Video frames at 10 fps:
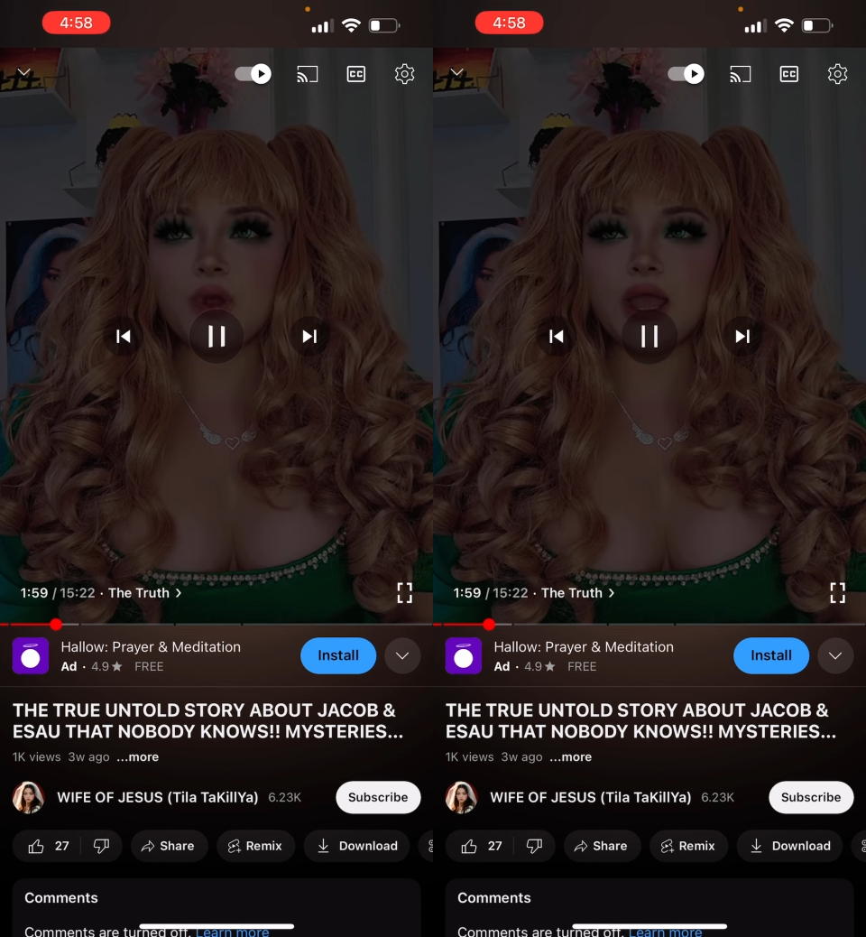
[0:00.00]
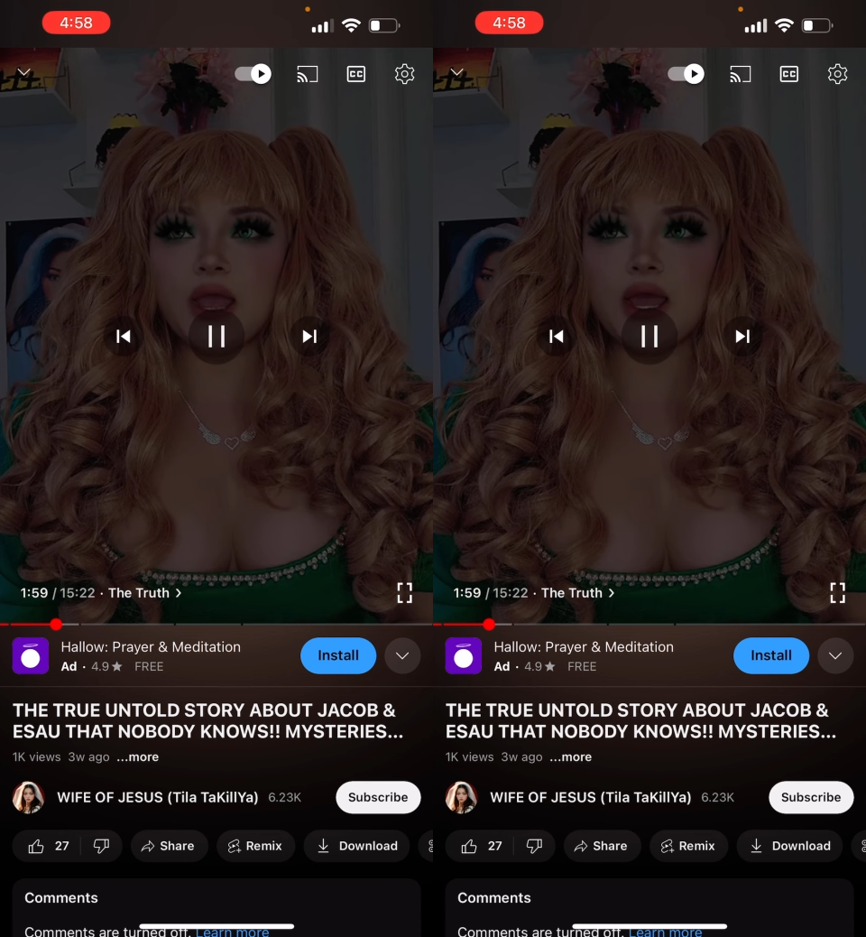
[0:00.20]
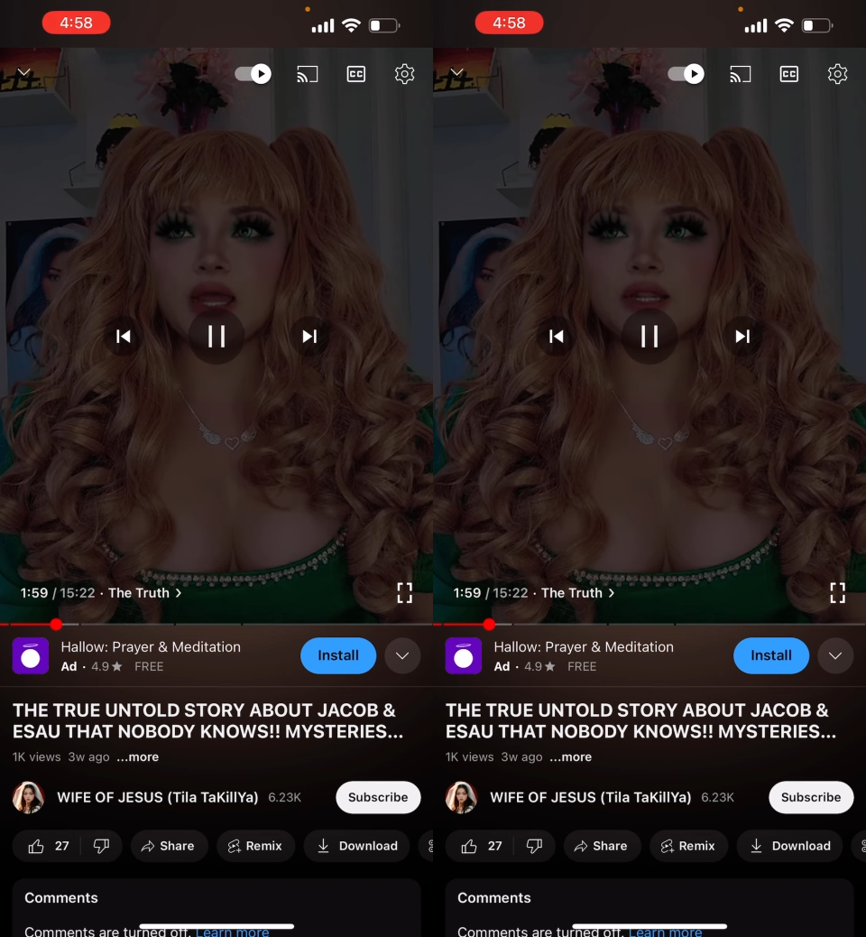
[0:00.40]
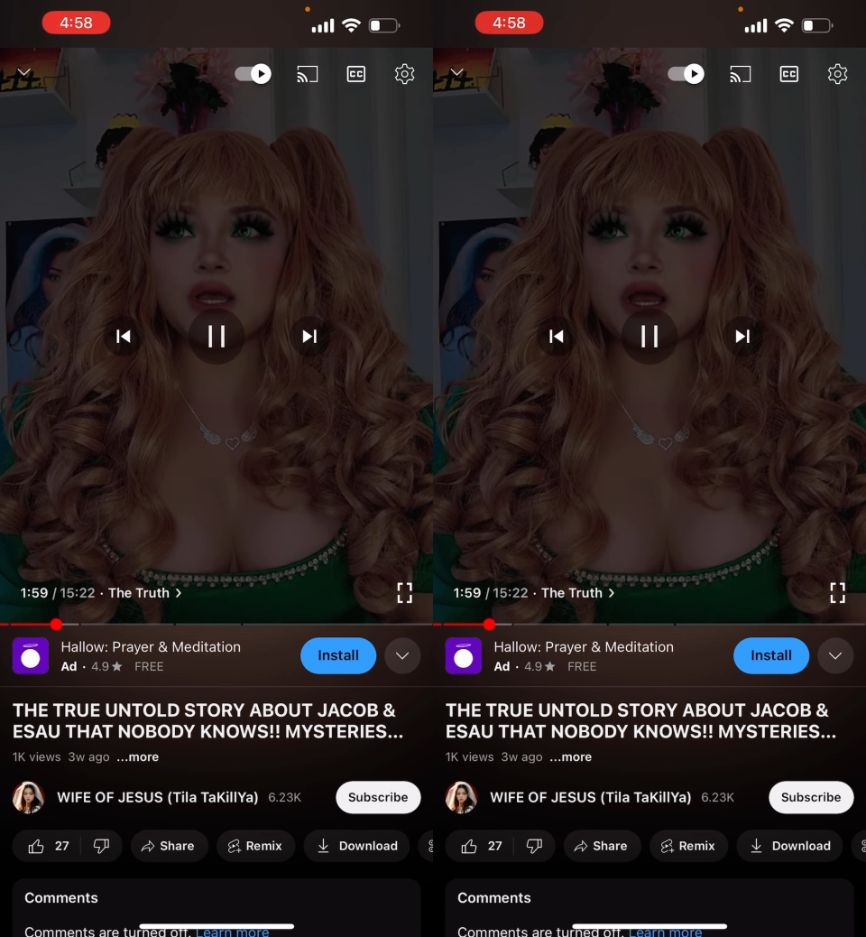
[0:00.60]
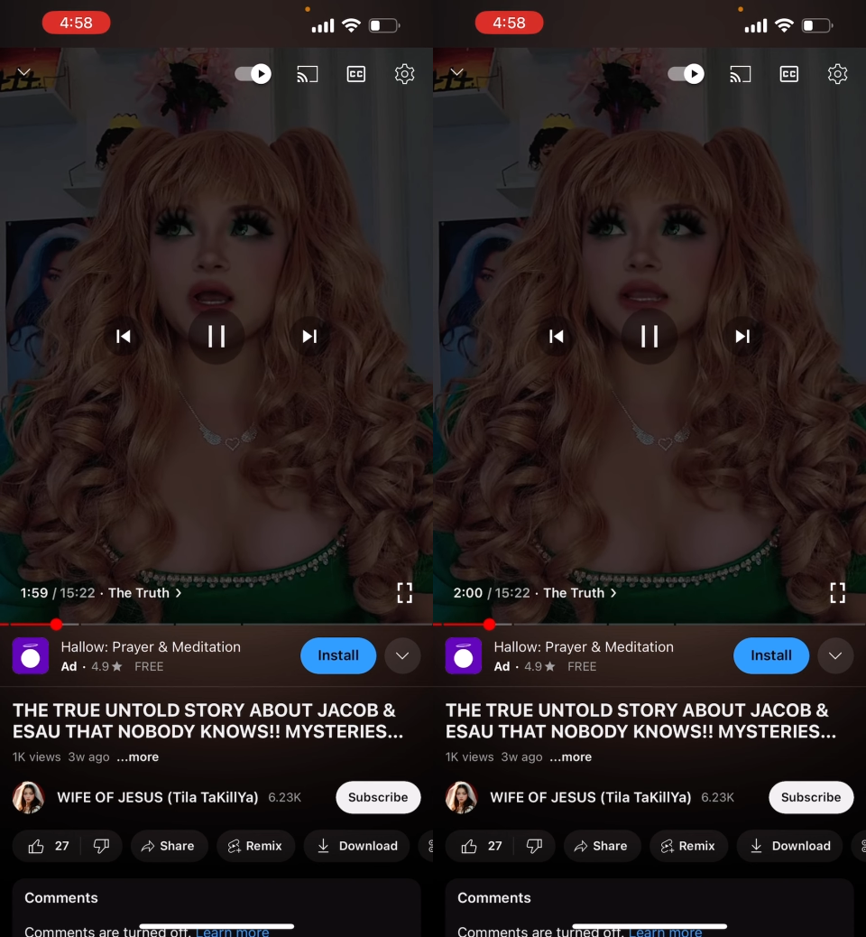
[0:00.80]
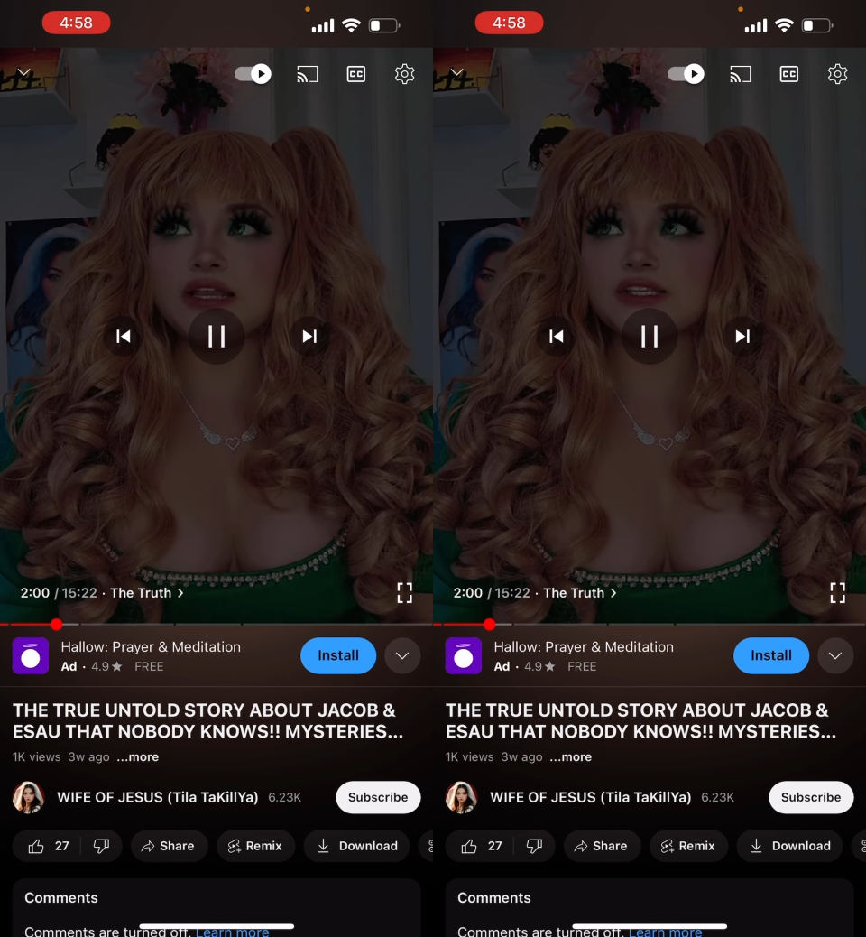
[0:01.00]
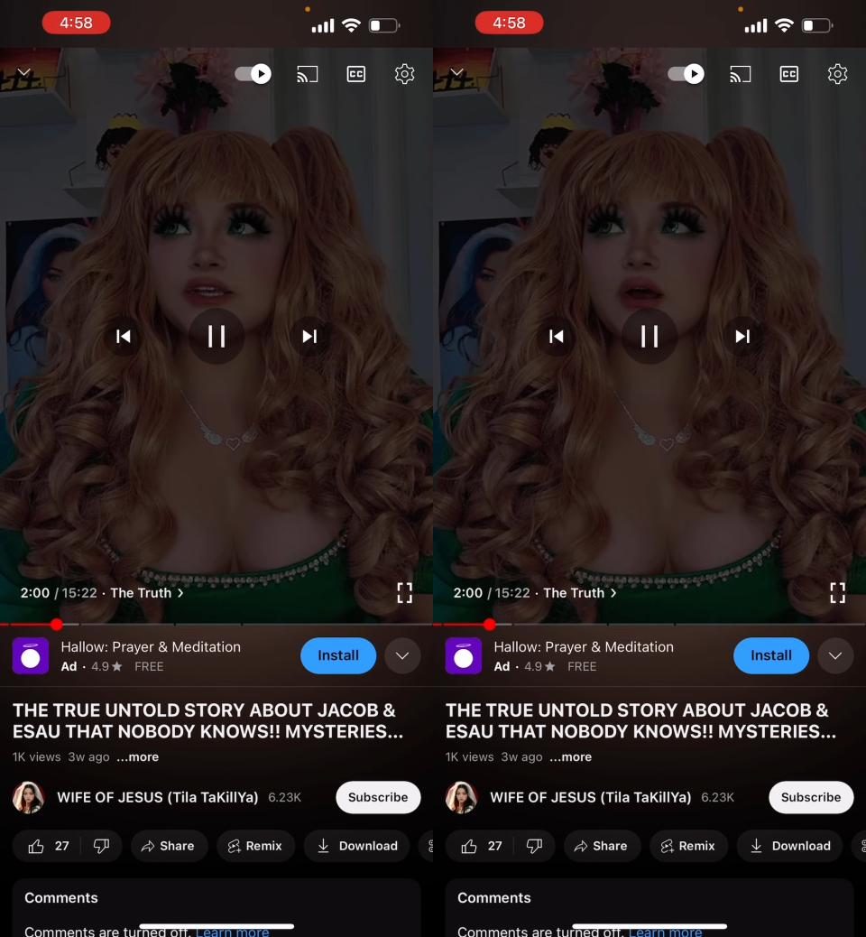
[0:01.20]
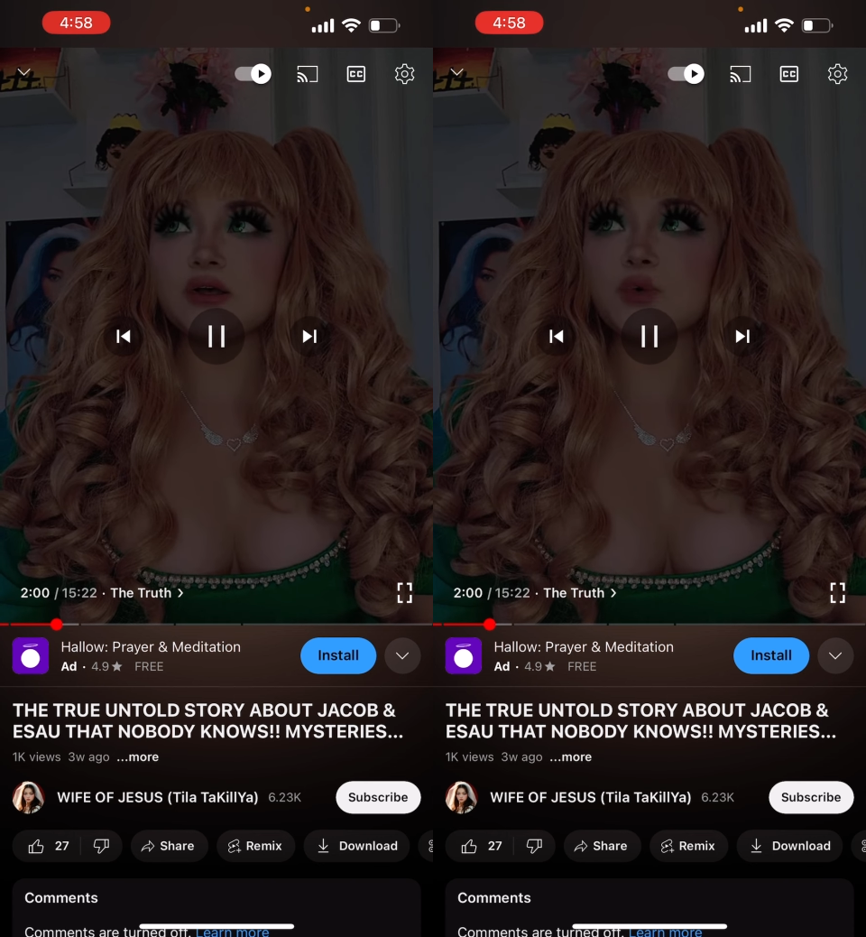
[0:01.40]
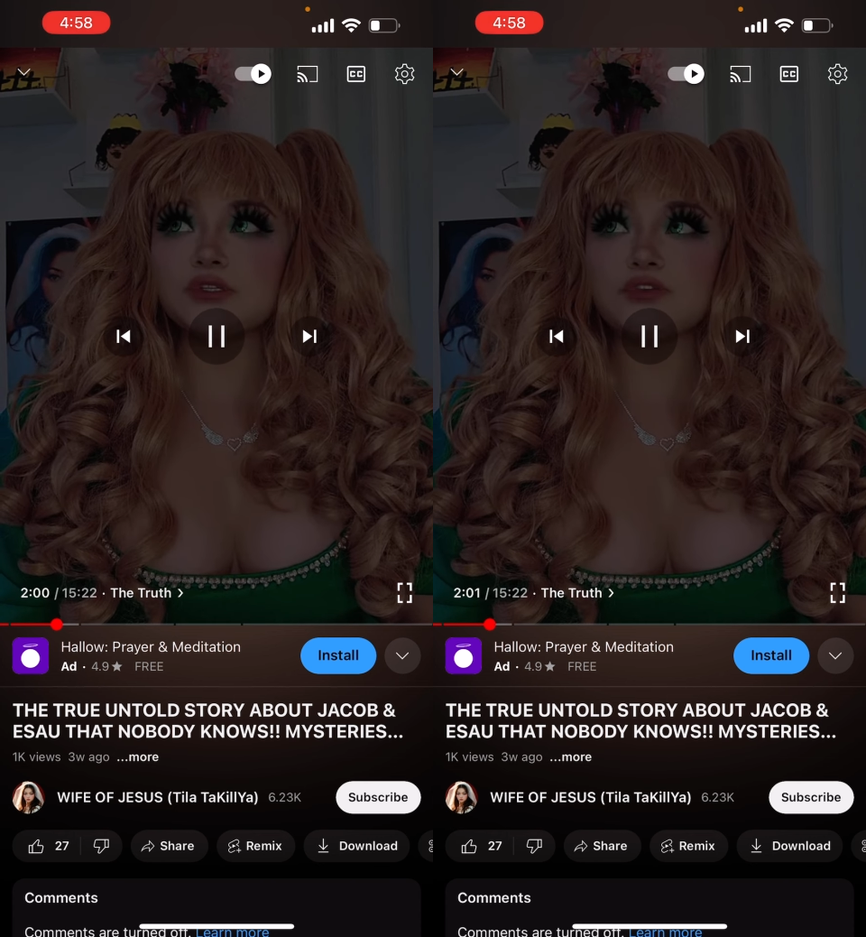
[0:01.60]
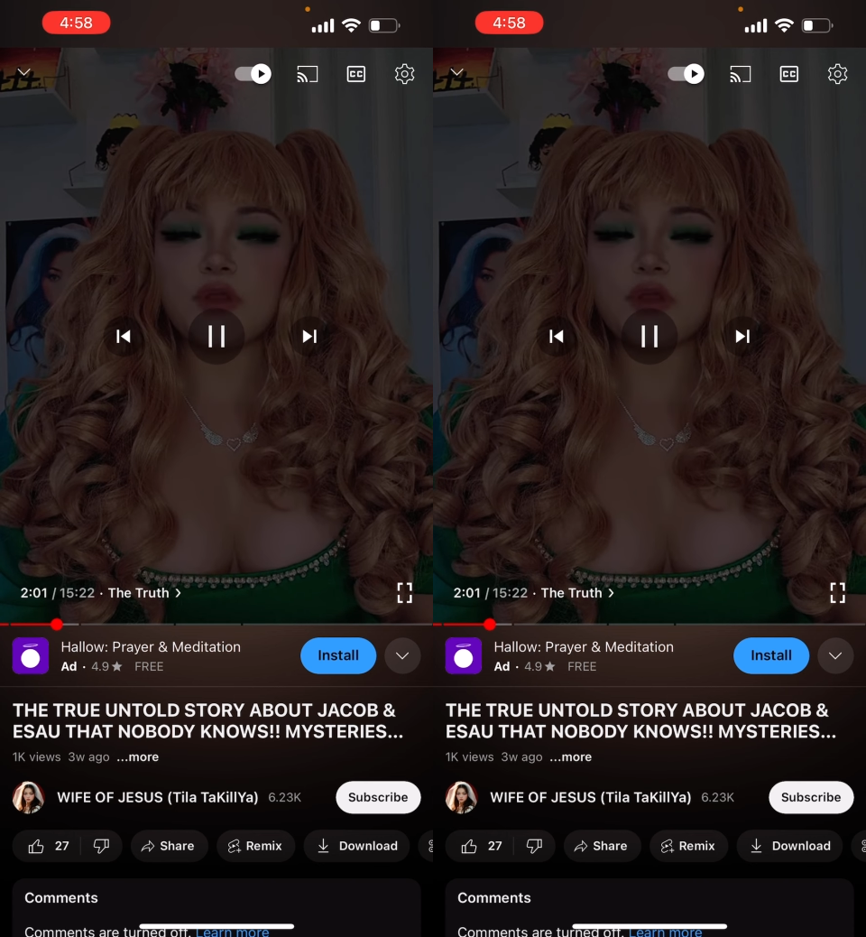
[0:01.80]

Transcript: And uh, Esau was a